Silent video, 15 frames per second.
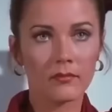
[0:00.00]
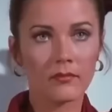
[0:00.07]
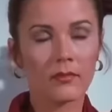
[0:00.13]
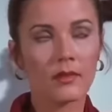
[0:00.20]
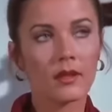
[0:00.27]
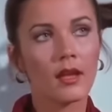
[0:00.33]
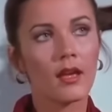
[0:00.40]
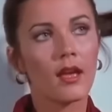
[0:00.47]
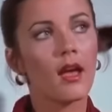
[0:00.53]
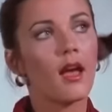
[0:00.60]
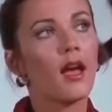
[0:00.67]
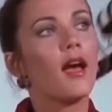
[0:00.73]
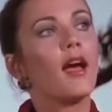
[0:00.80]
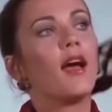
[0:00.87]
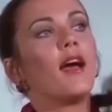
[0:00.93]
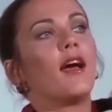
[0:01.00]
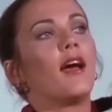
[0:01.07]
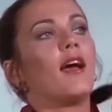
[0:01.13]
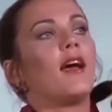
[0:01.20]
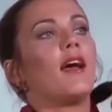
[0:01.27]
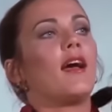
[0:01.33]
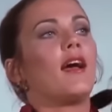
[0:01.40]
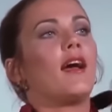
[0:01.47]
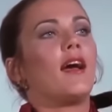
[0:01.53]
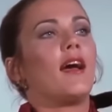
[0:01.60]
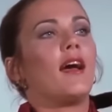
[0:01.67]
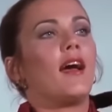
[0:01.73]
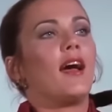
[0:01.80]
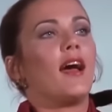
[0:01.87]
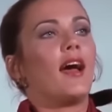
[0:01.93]
The special items she
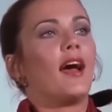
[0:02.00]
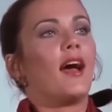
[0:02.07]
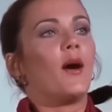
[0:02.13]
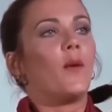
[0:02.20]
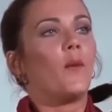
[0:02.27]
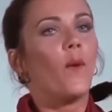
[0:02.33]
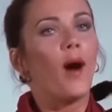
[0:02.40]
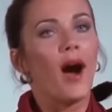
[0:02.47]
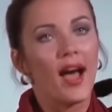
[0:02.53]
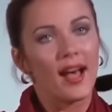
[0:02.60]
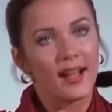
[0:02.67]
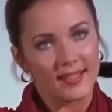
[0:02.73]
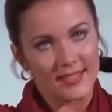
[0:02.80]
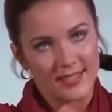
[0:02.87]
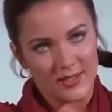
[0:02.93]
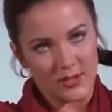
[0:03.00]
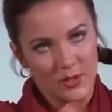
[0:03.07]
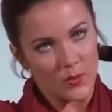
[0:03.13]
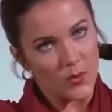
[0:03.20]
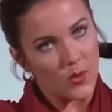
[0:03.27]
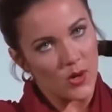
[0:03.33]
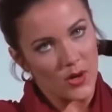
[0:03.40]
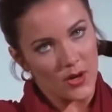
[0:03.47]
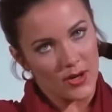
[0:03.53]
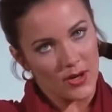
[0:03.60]
uses, like the bracelets and lasso,